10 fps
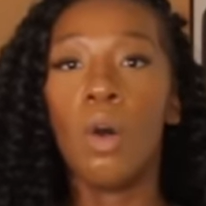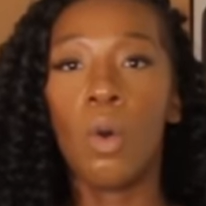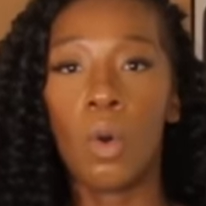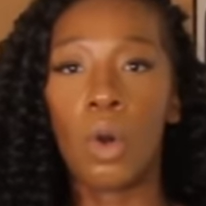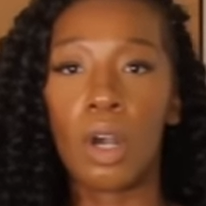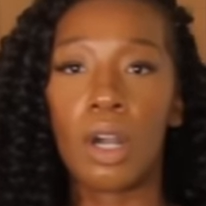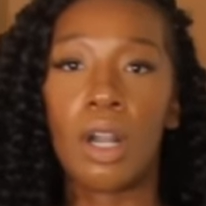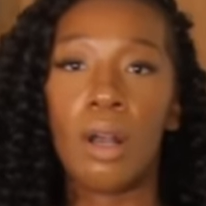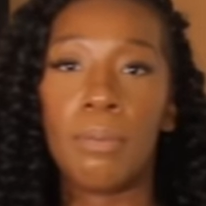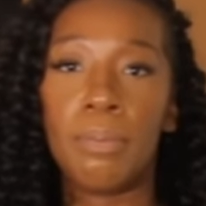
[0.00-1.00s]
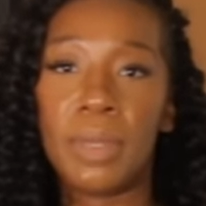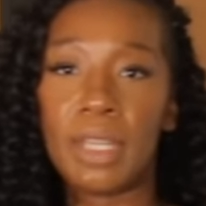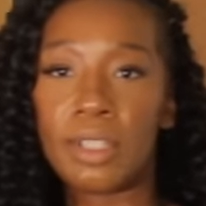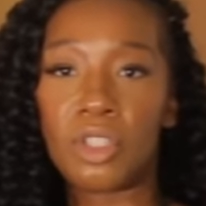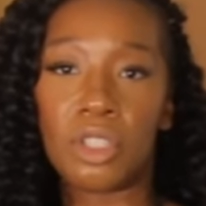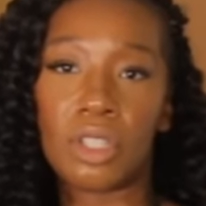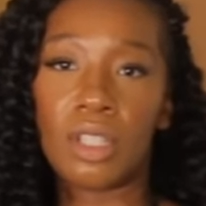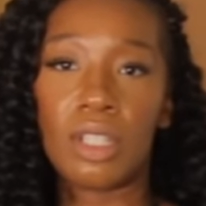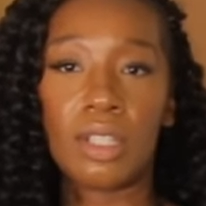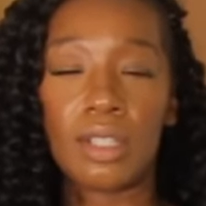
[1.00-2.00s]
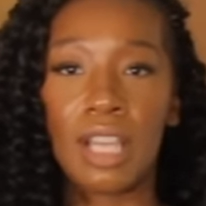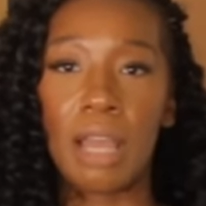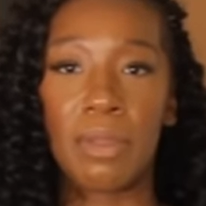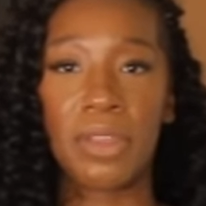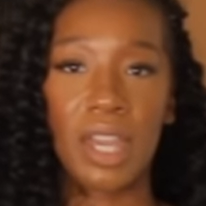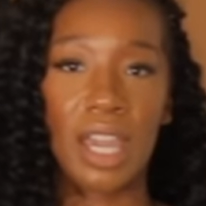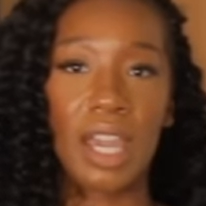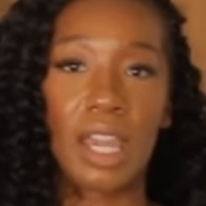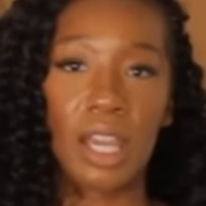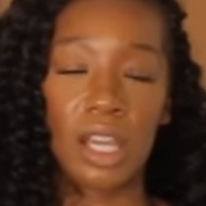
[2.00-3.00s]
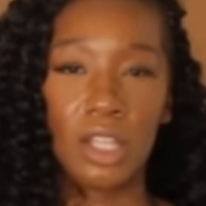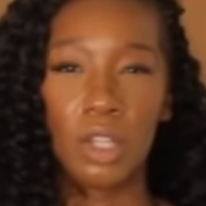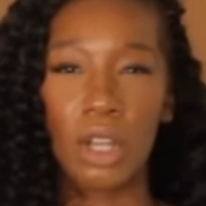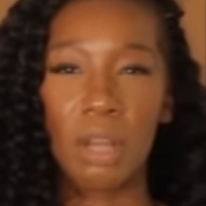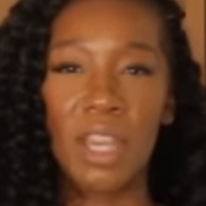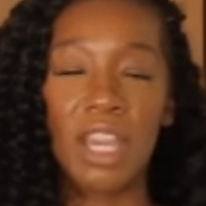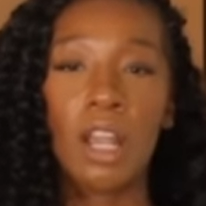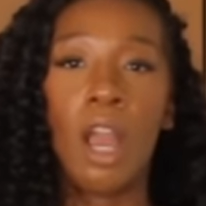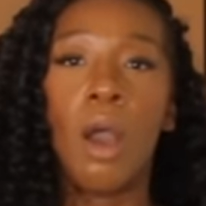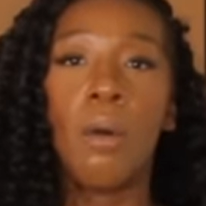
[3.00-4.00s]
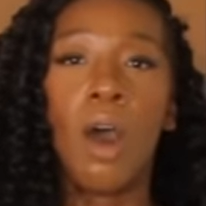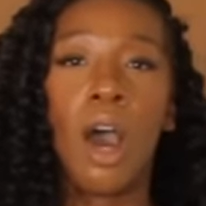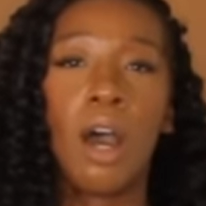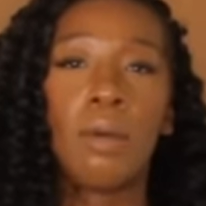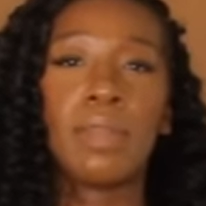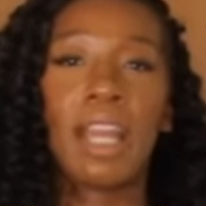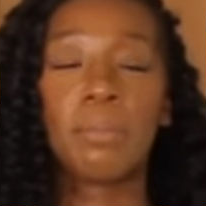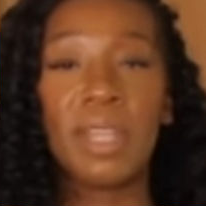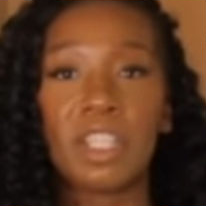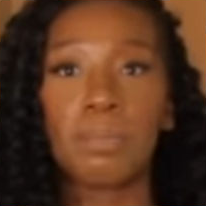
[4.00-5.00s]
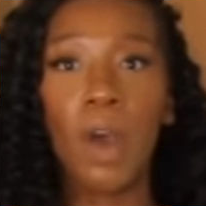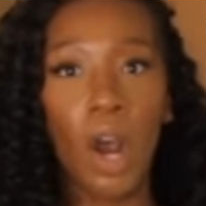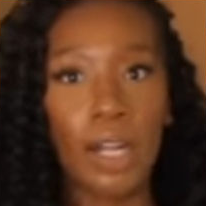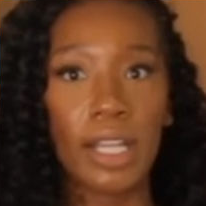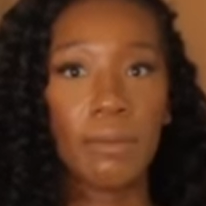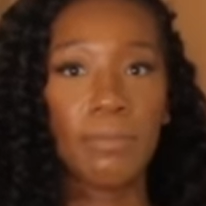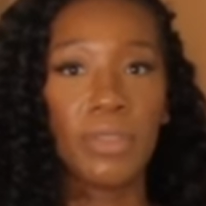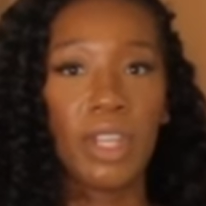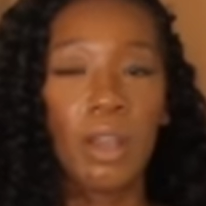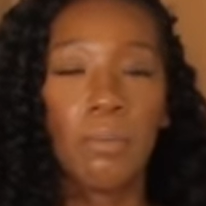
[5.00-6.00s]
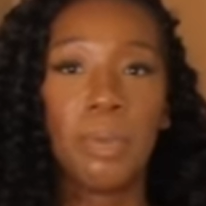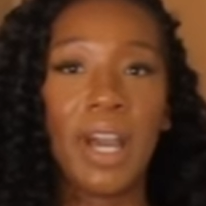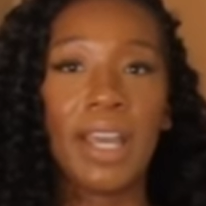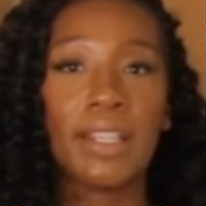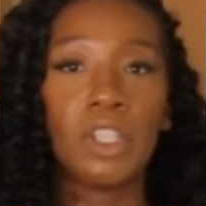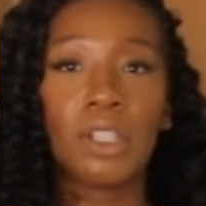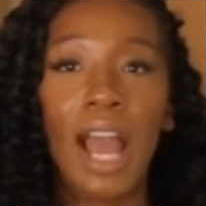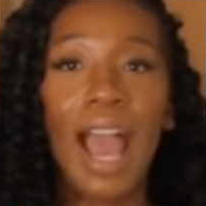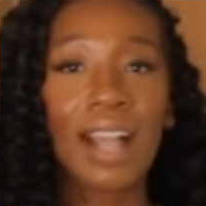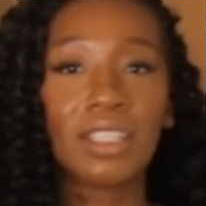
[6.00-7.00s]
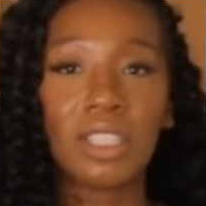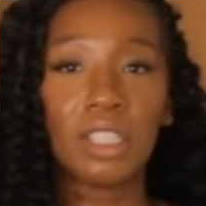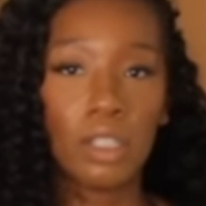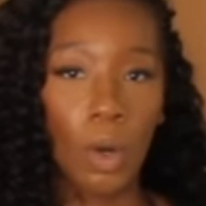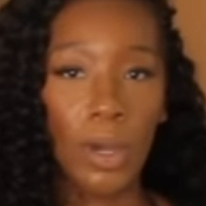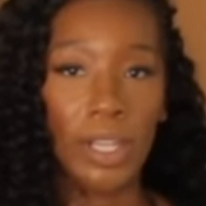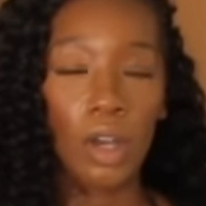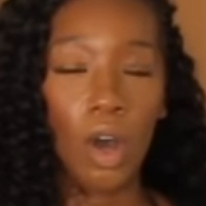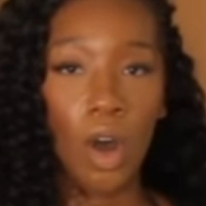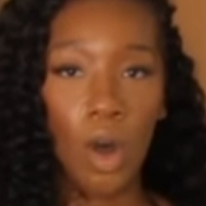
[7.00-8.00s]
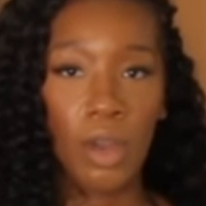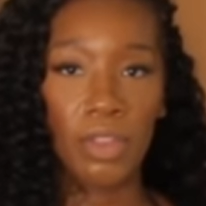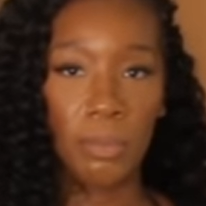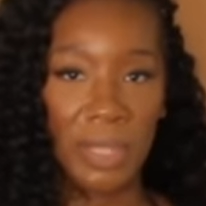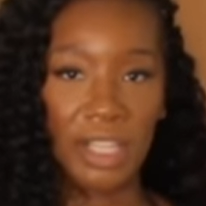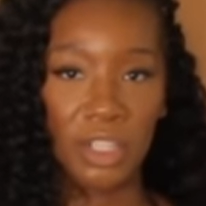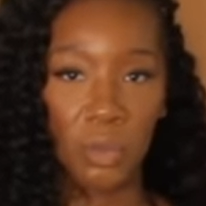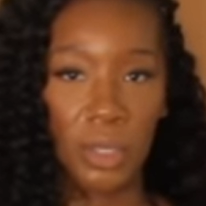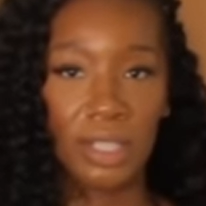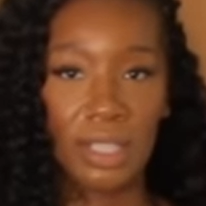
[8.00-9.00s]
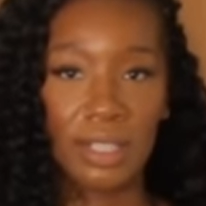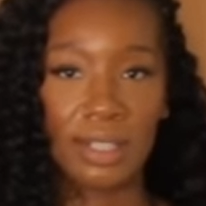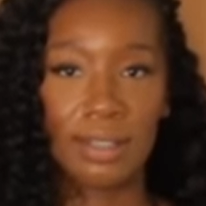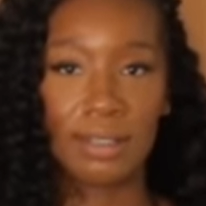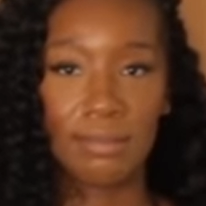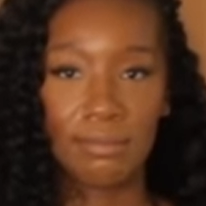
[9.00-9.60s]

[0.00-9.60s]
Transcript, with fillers: or beach type of thing. You know what I mean? Like beach party. But you're not actually going on the beach with this